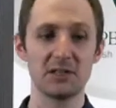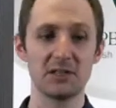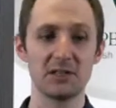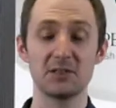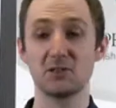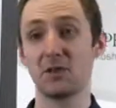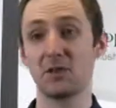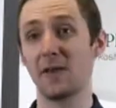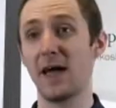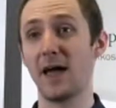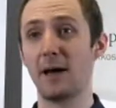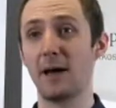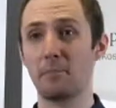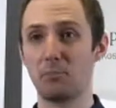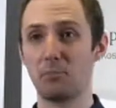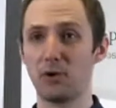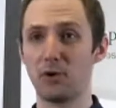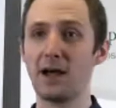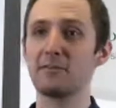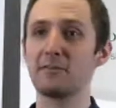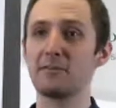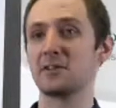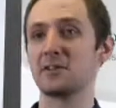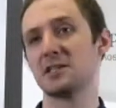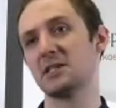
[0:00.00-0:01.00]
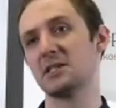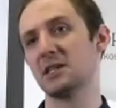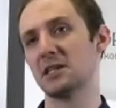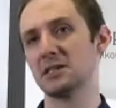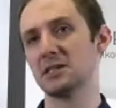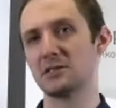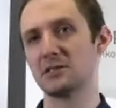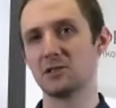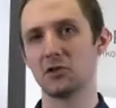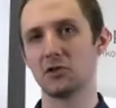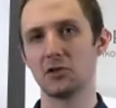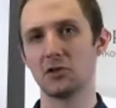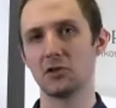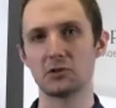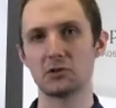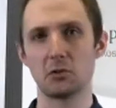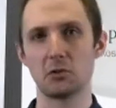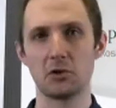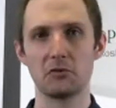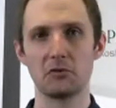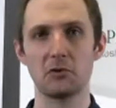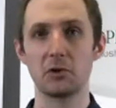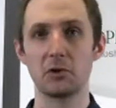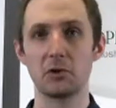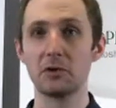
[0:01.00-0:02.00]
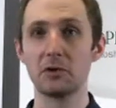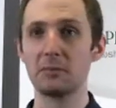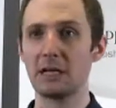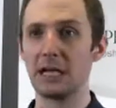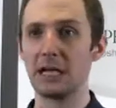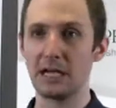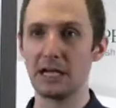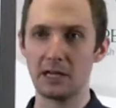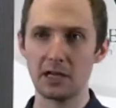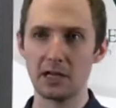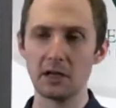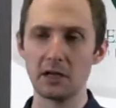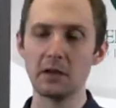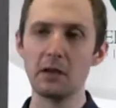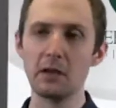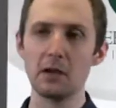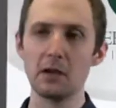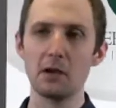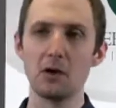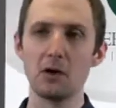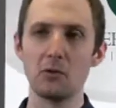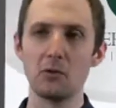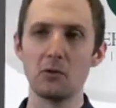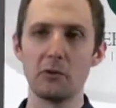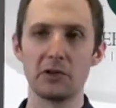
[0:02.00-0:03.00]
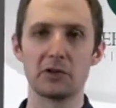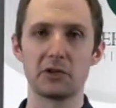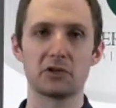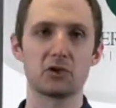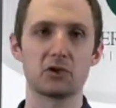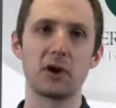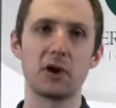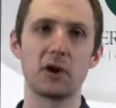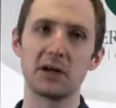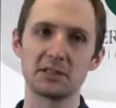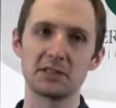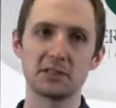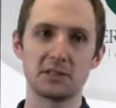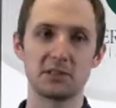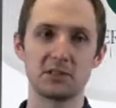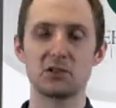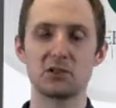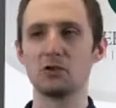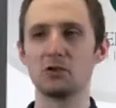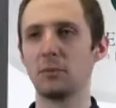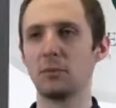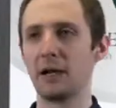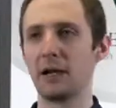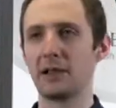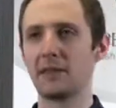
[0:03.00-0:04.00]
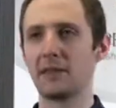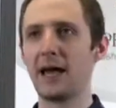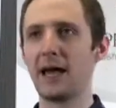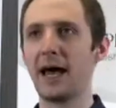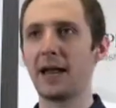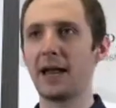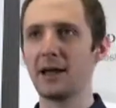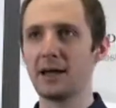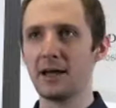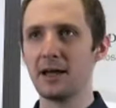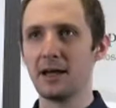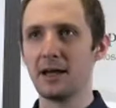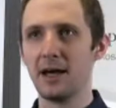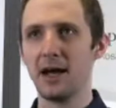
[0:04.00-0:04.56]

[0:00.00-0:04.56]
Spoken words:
So that privacy concern is sort of eliminated with a trust, assuming that